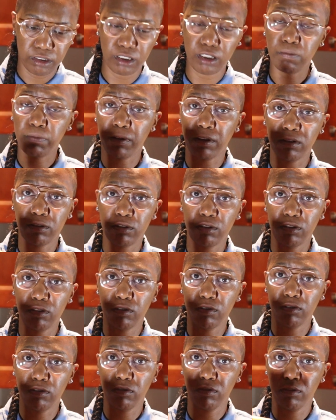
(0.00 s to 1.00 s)
seeped
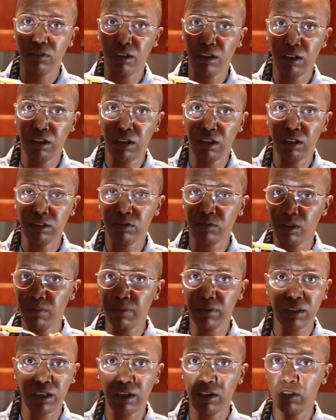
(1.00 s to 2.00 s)
into the
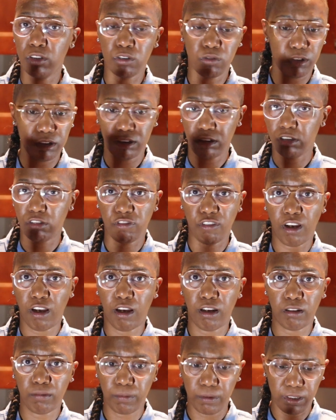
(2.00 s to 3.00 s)
sweet potatoes, which is
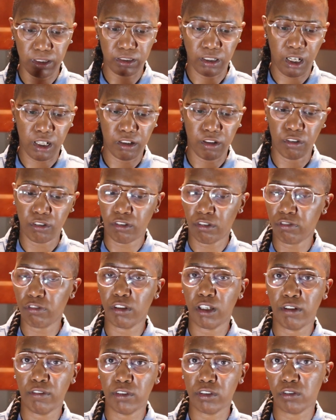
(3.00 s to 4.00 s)
fine because I know
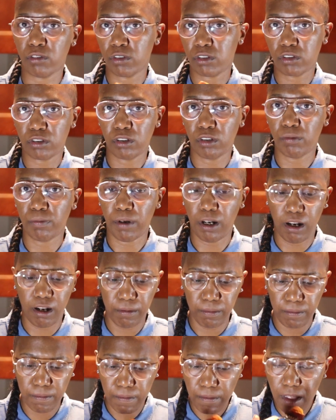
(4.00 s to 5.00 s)
the flavors will still
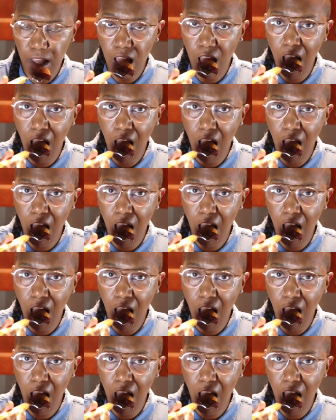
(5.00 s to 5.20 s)
pop.